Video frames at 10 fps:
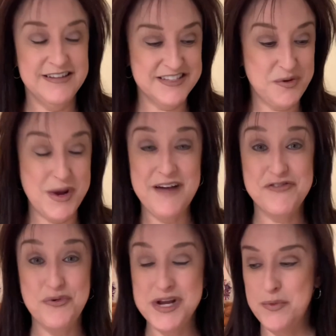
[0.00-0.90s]
So we have
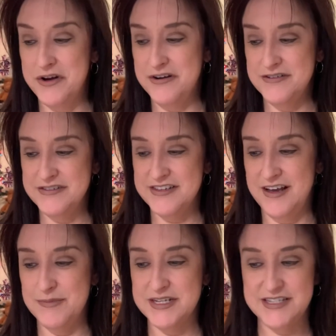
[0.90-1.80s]
three winners
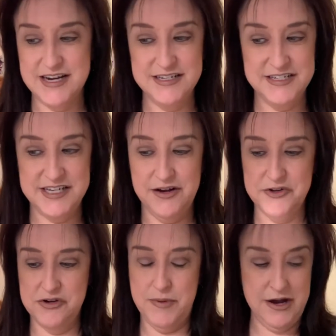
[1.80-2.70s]
I'm excited to tell
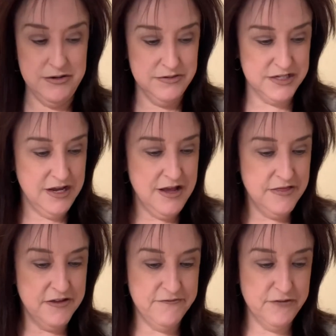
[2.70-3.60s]
you about.
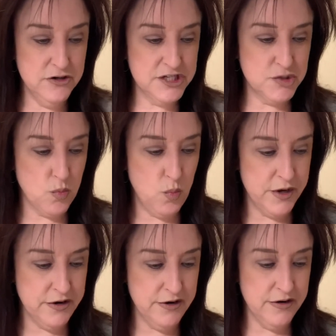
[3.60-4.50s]
The first
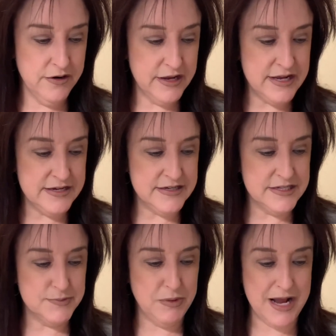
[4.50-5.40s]
winner
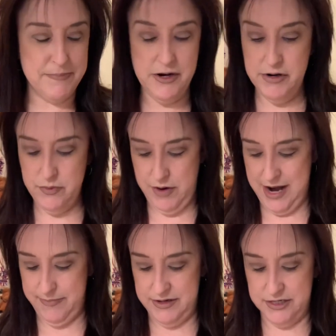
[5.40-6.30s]
is Blackberry
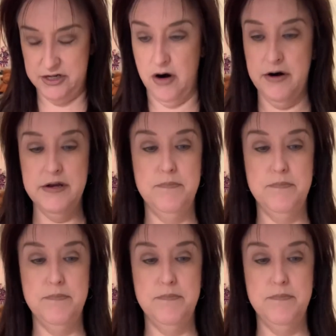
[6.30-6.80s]
Rabbit Garden